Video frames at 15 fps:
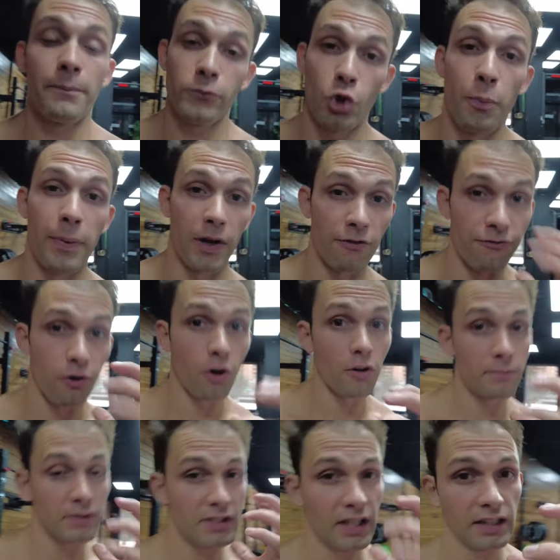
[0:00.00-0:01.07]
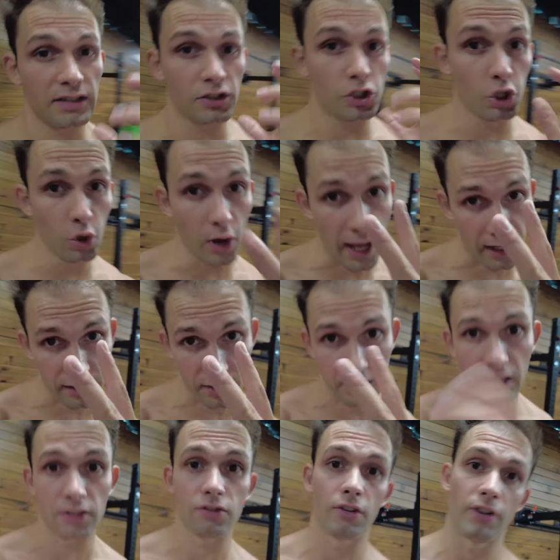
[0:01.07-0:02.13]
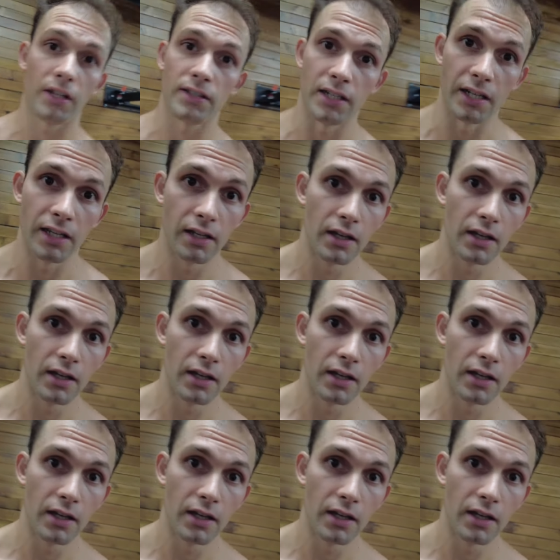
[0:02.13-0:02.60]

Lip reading: to perform these two exercises correctly.